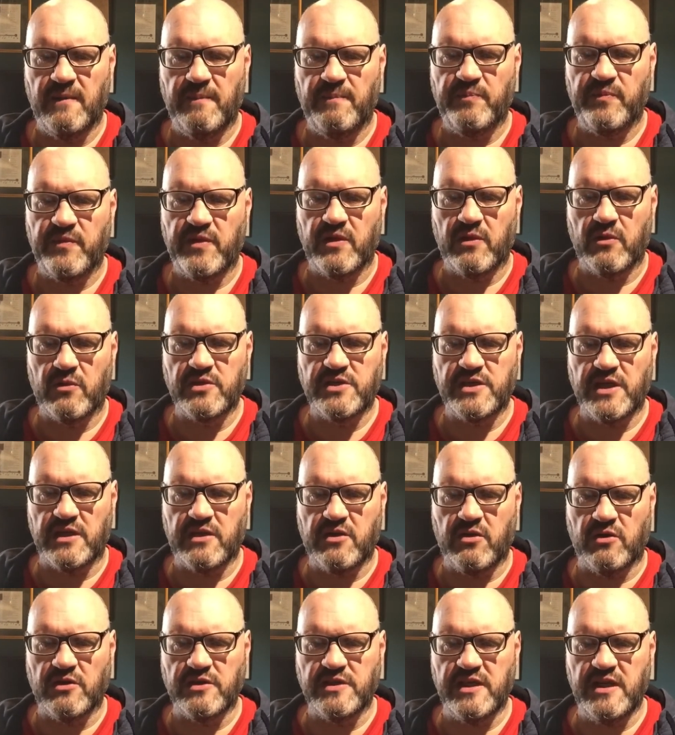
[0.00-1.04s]
The Lord shall
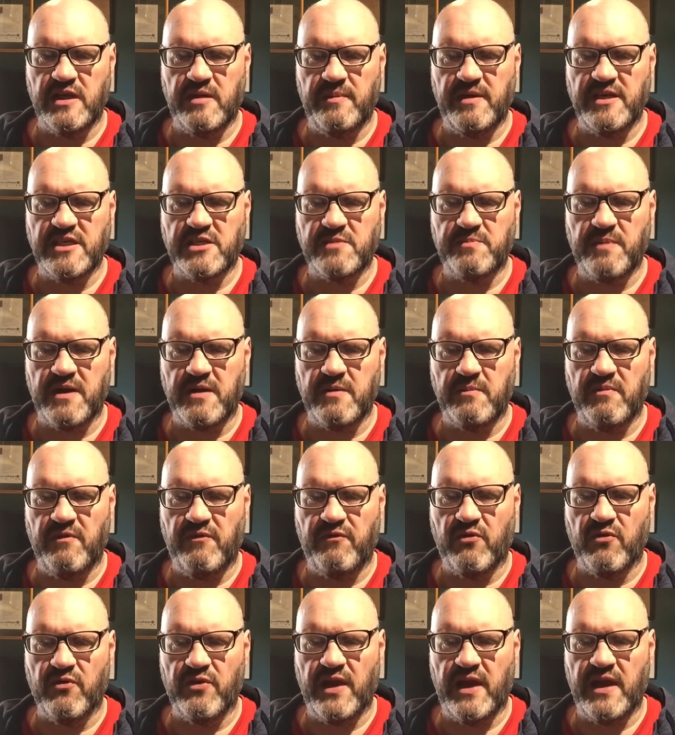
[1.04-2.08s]
cause thee to be smitten
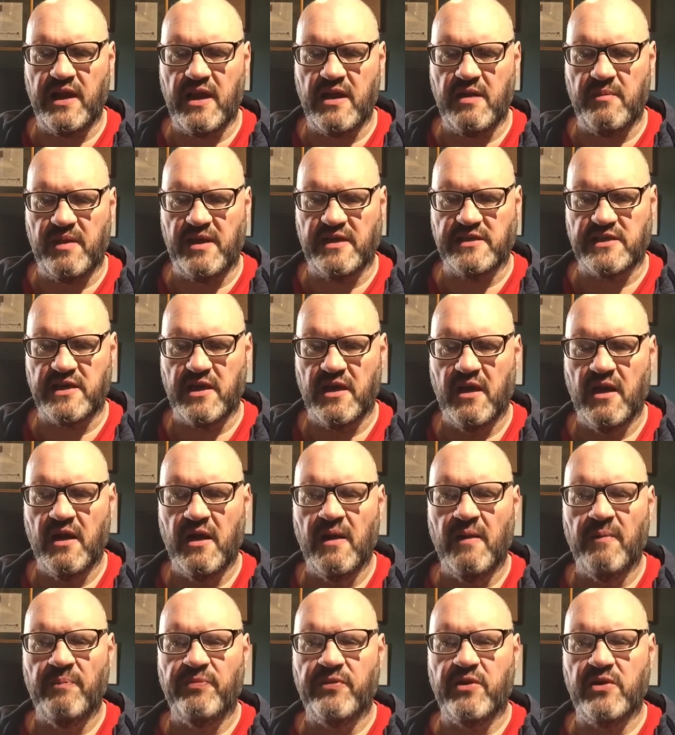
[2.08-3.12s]
before thine enemies.
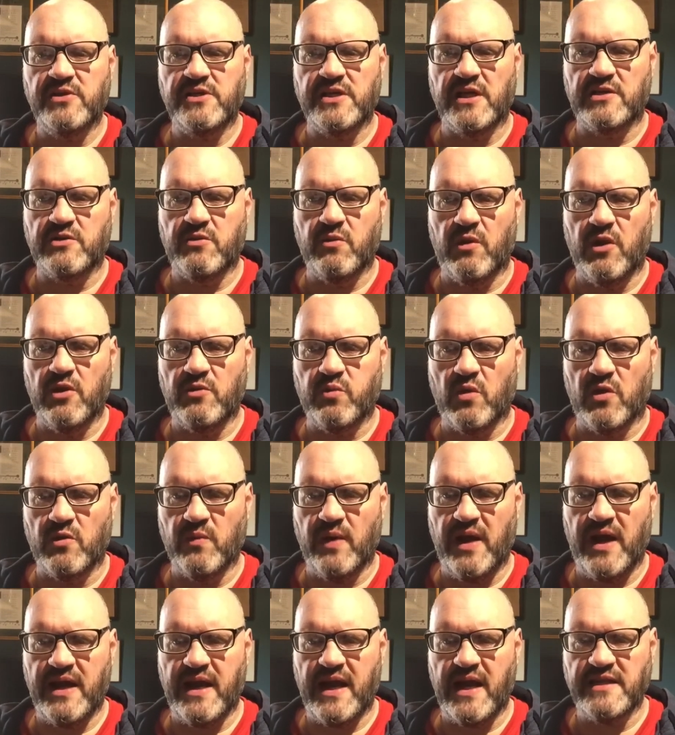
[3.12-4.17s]
Thou shalt go out one way
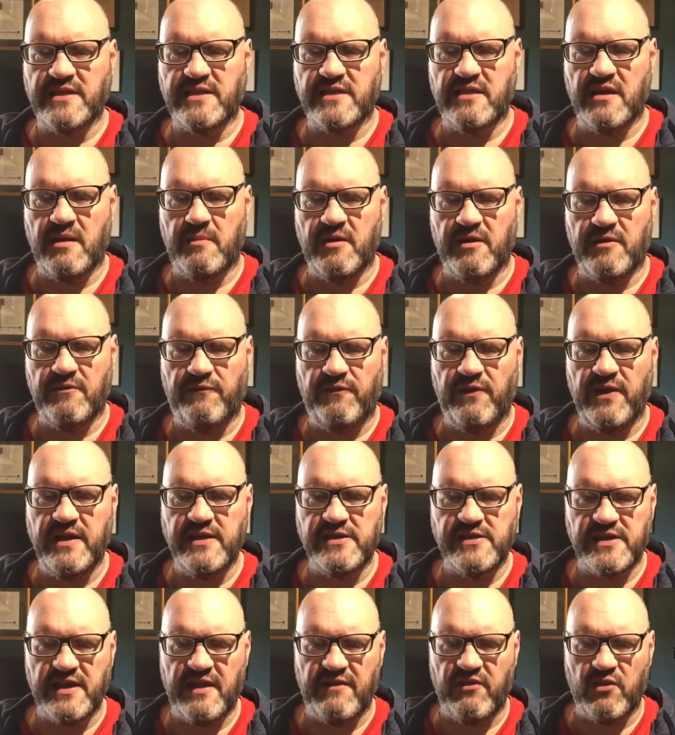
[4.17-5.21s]
against them, and flee
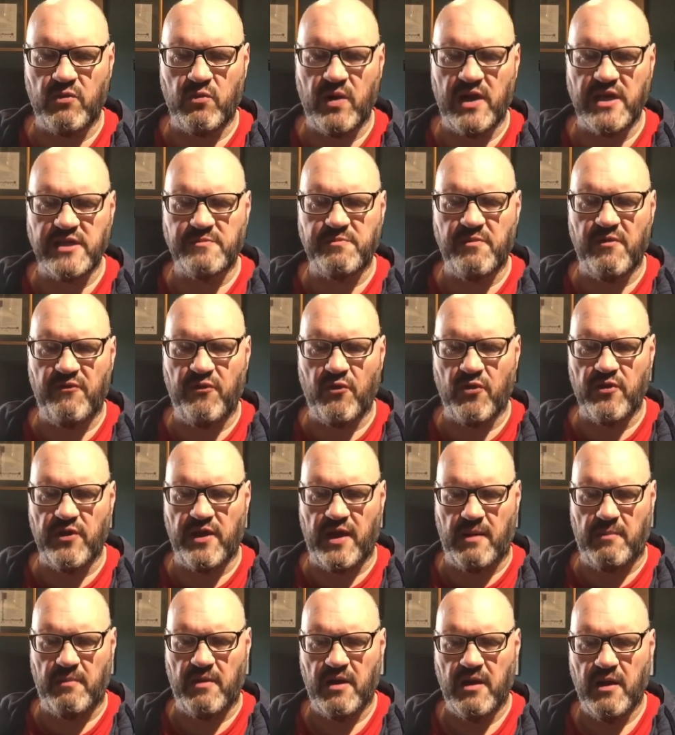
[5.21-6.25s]
seven ways before them,
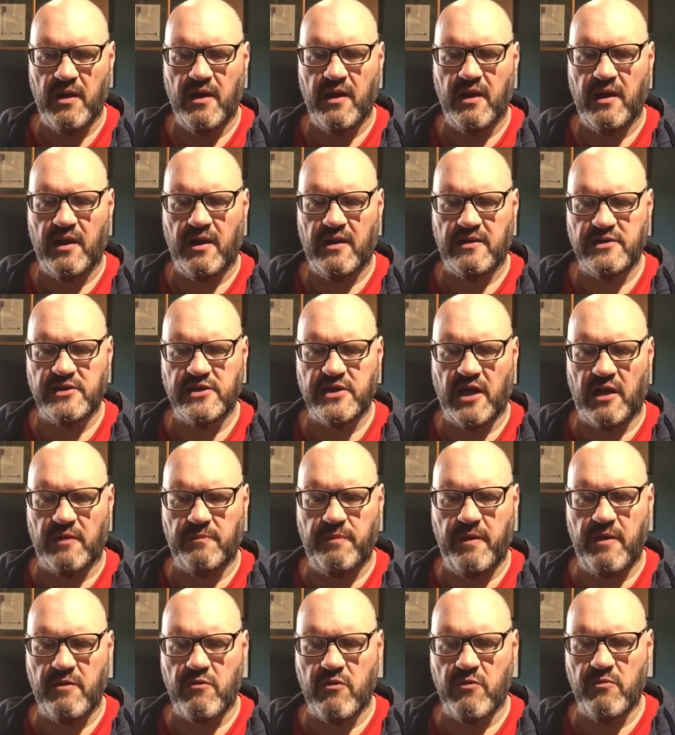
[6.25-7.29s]
and shalt be
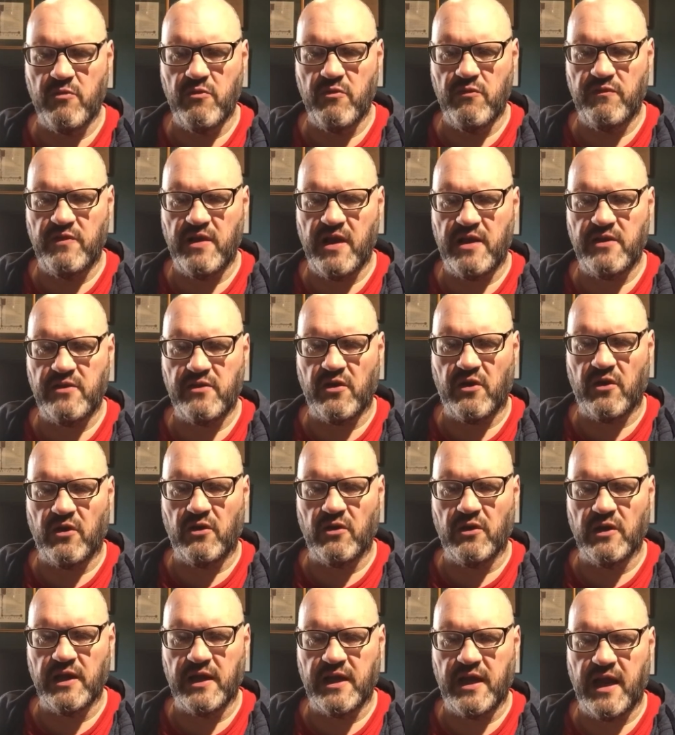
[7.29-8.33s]
removed into all the
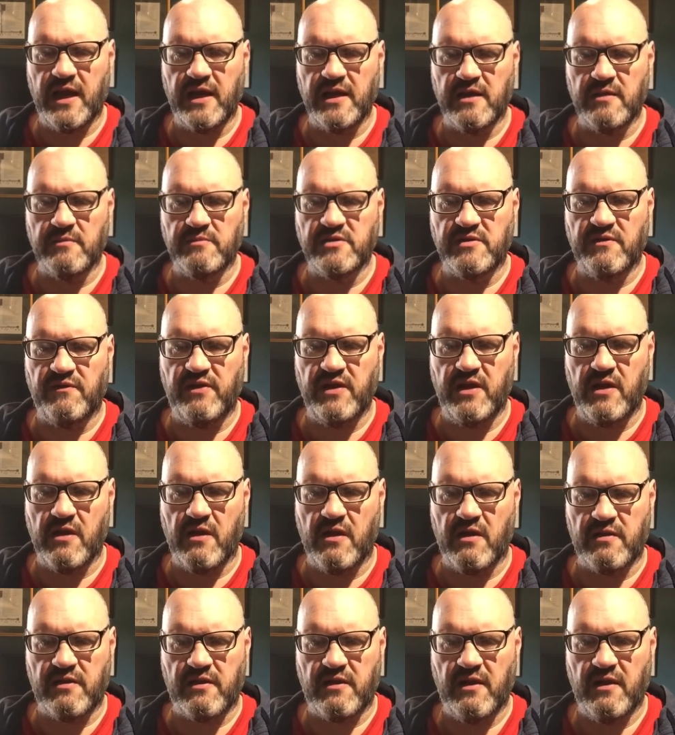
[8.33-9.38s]
kingdoms of the earth.